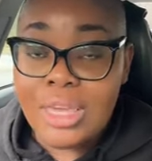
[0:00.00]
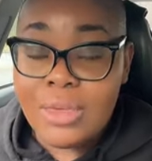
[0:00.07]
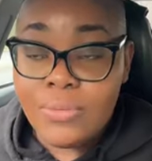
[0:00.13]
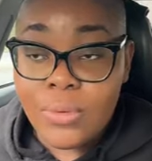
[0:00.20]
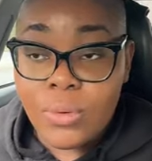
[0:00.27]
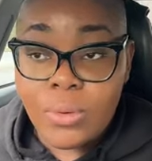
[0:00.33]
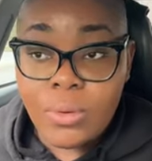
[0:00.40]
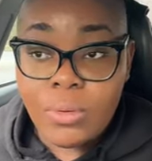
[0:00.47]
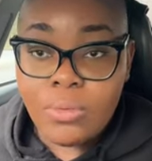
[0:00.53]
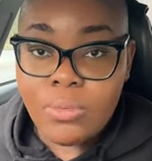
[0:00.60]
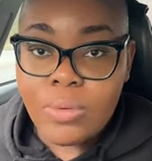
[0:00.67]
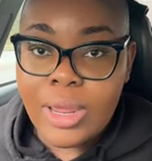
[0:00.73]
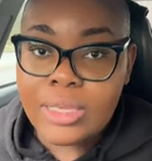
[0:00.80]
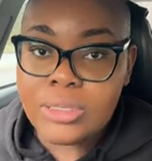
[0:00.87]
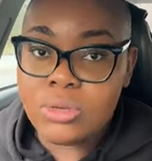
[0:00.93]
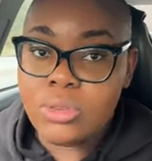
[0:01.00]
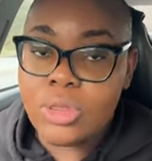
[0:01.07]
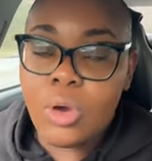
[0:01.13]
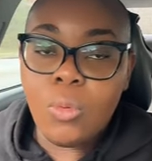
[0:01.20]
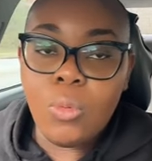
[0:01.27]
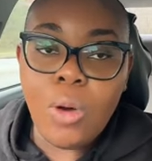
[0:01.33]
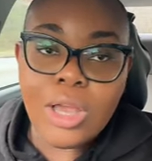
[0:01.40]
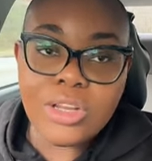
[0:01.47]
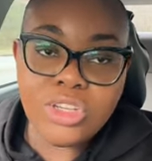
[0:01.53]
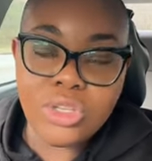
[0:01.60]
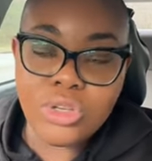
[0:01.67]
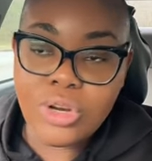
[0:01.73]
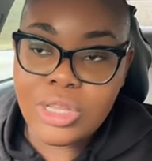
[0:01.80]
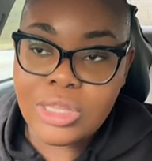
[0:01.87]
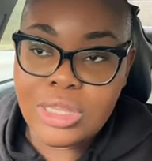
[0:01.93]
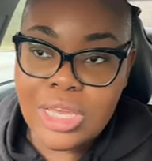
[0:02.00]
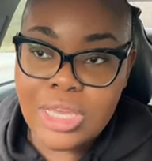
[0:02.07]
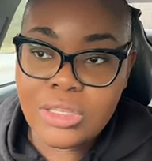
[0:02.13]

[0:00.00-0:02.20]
the evil, right? So they'll watch certain